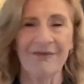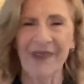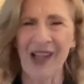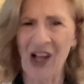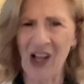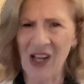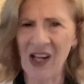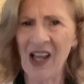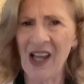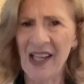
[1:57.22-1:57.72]

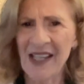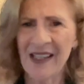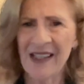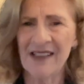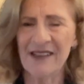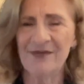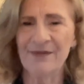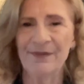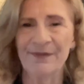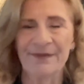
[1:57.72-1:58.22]
I like
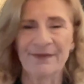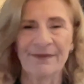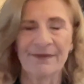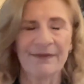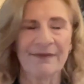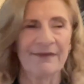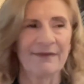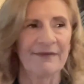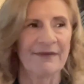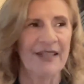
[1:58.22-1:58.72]
it.
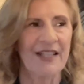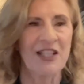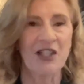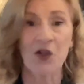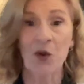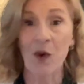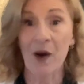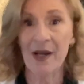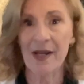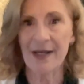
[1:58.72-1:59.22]
It's
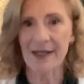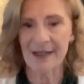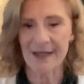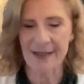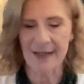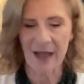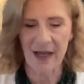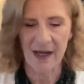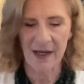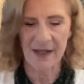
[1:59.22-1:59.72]
quite
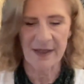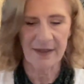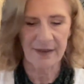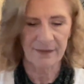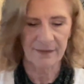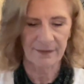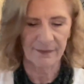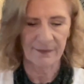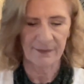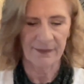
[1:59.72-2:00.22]

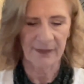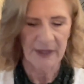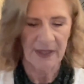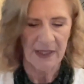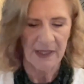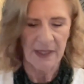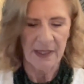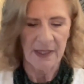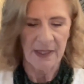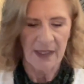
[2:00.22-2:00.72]
exciting.
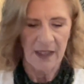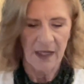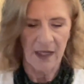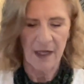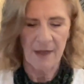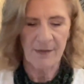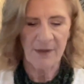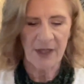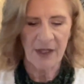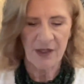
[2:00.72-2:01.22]

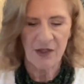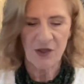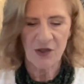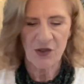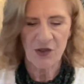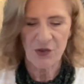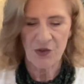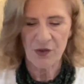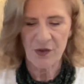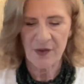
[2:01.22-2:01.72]
I'm going
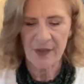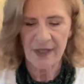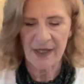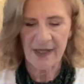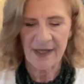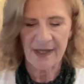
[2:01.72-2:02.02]
to draw